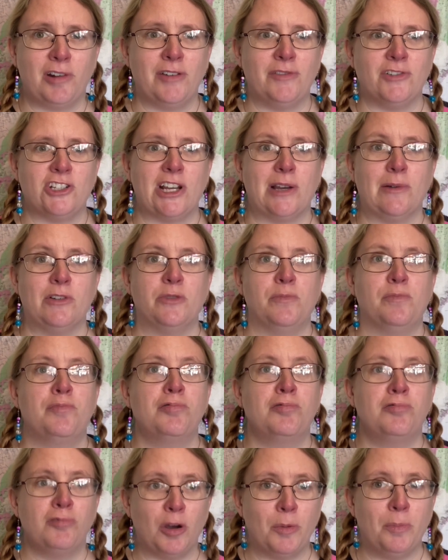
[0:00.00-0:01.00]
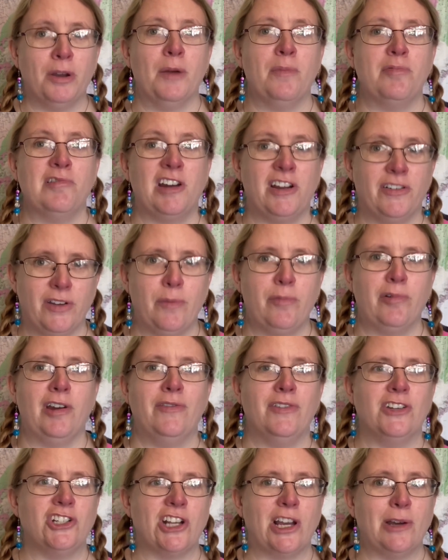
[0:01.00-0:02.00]
private showers, proper
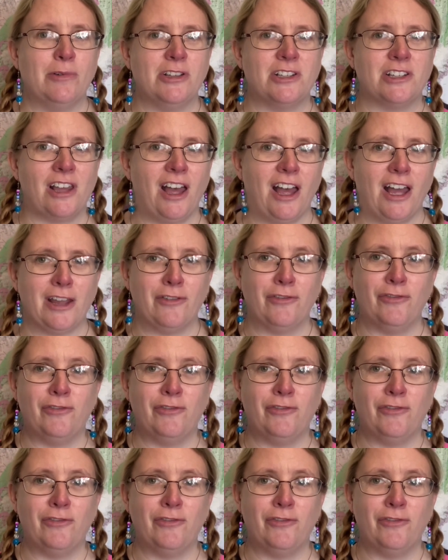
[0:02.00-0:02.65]
private showers. I